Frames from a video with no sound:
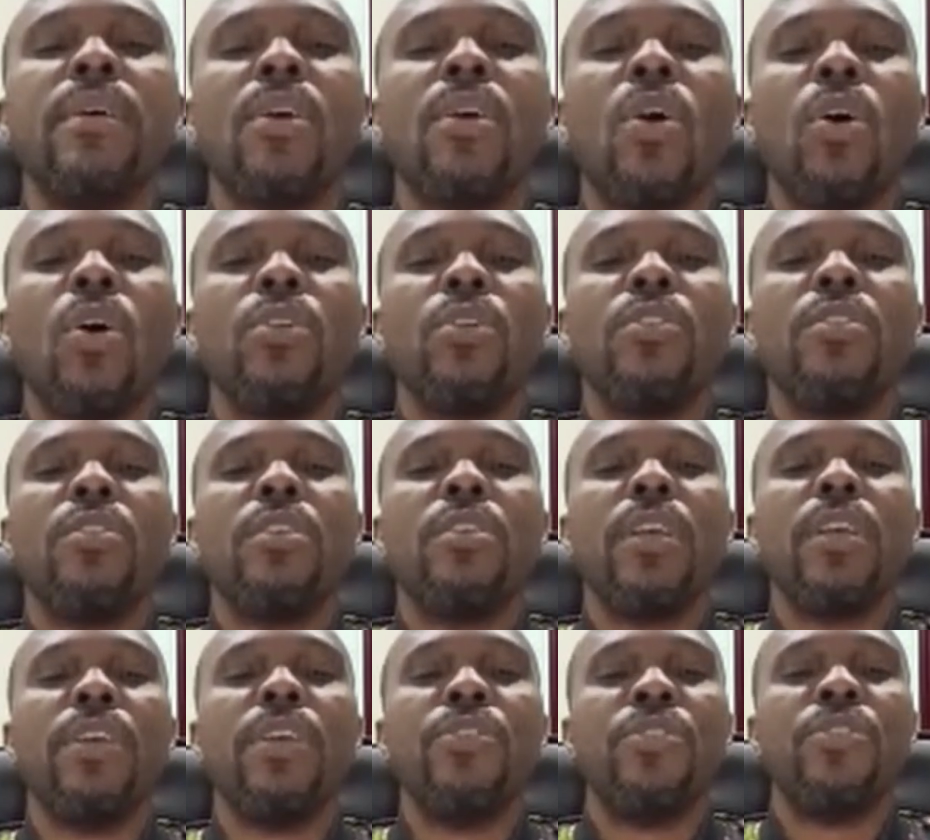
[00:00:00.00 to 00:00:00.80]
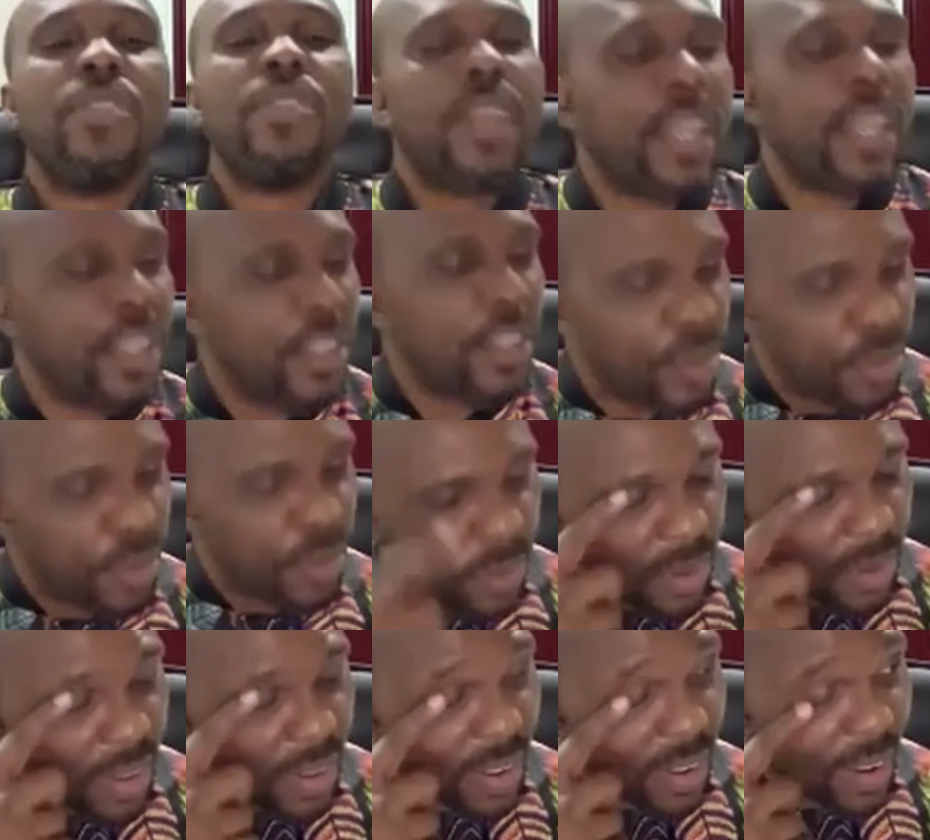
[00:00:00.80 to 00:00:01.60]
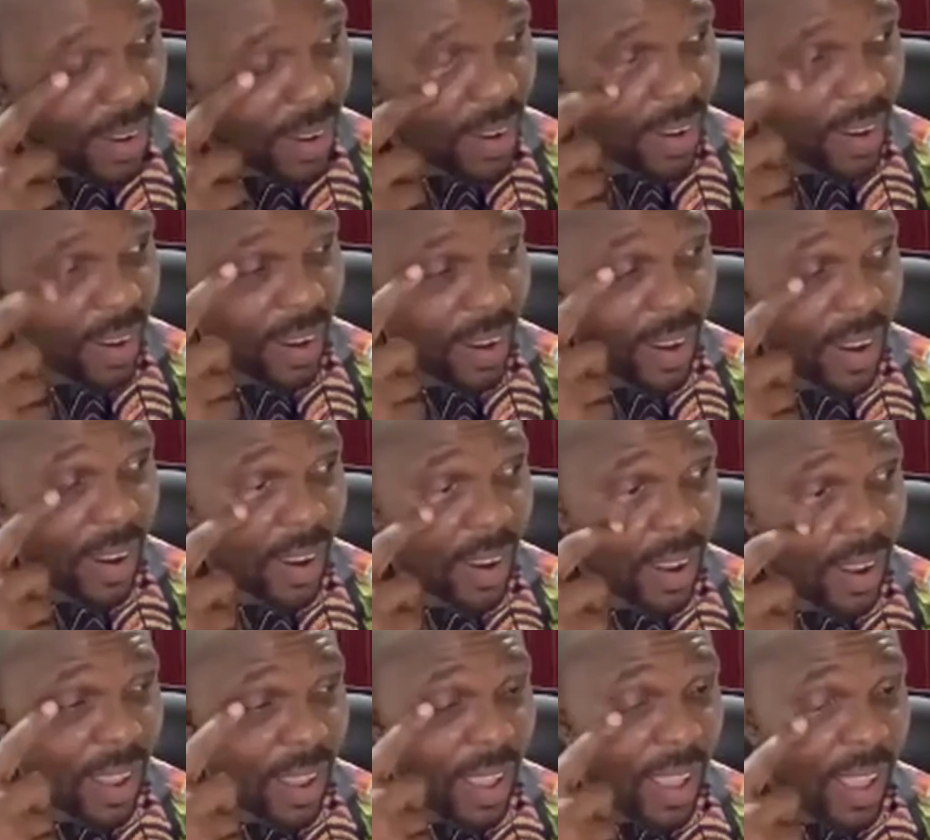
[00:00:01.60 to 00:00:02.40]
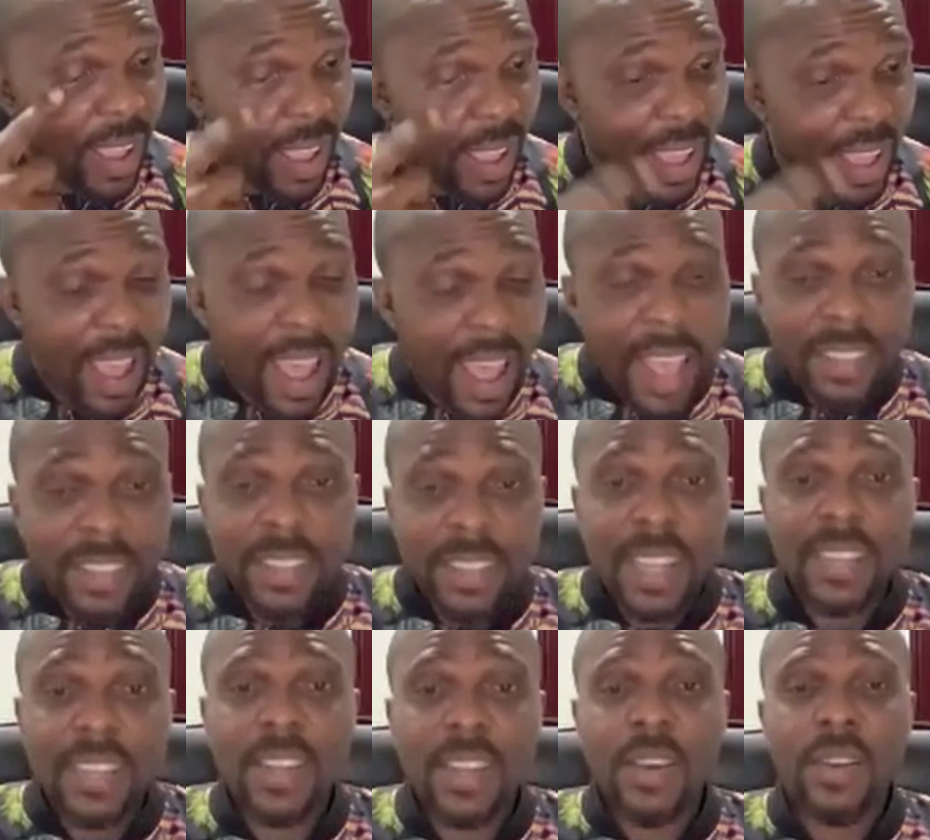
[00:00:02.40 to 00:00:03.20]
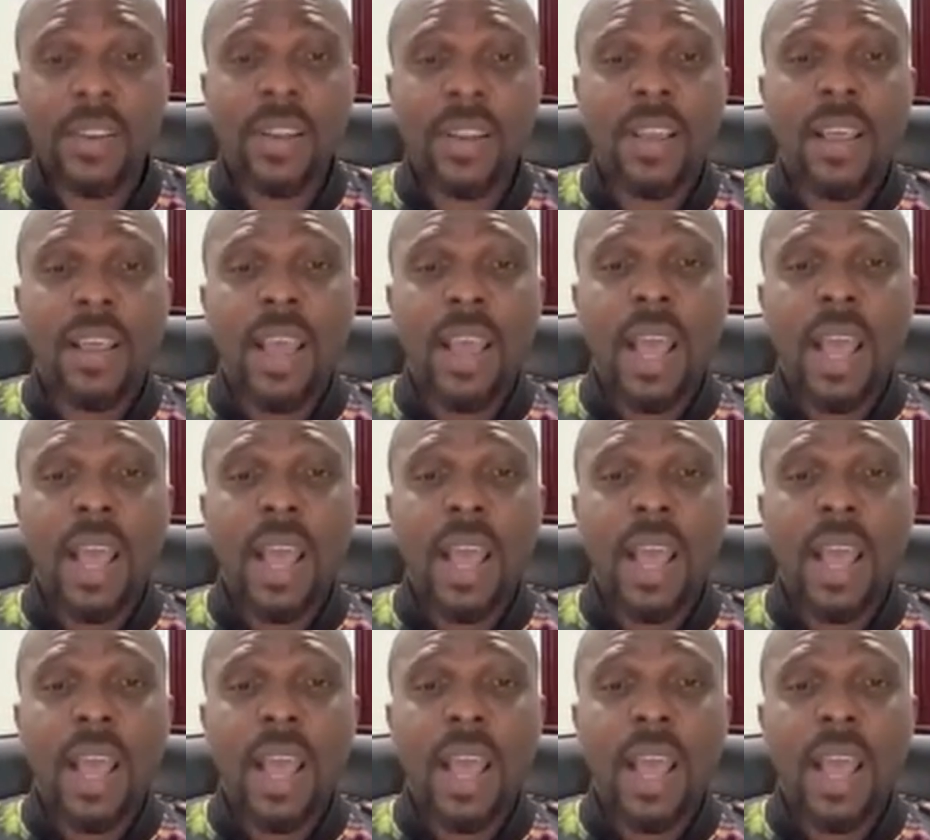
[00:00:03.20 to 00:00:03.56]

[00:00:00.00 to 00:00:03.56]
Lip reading: Concierge, thank you. I sat down.